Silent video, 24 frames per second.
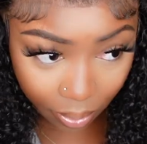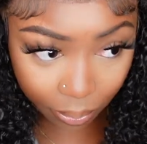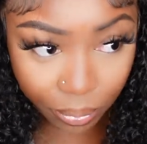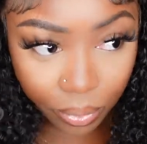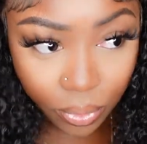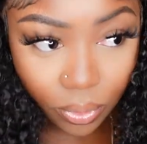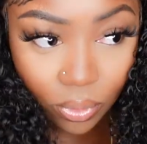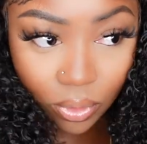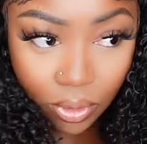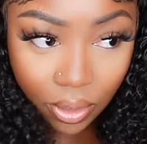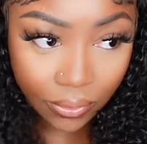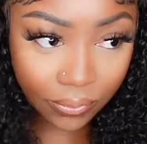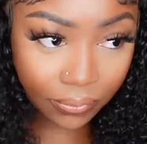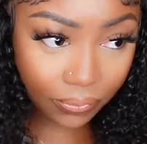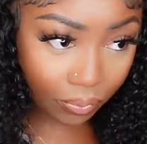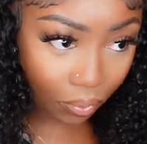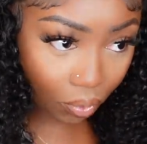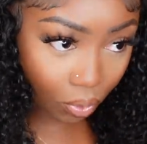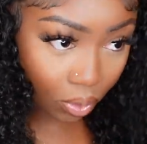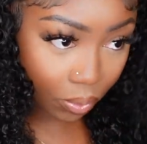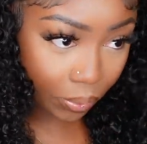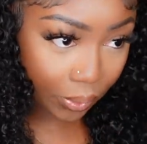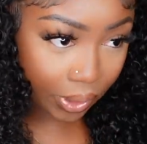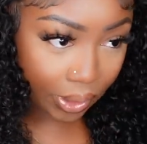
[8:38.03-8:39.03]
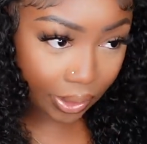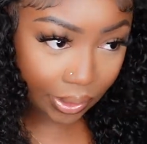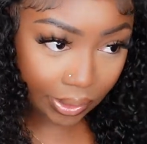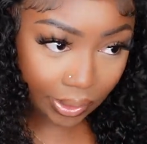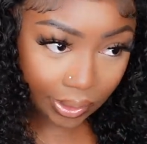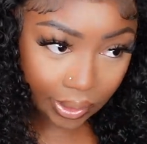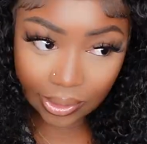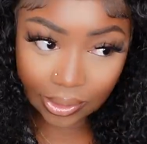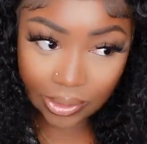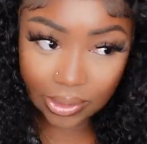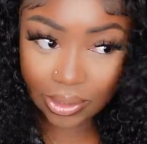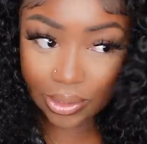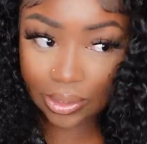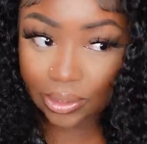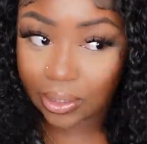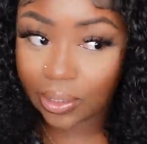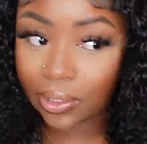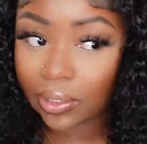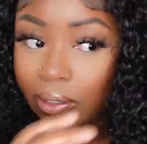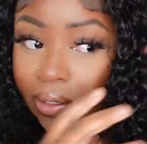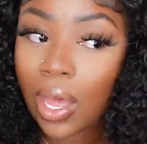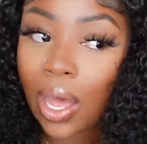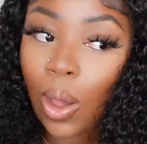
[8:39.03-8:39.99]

and pull her forward and see.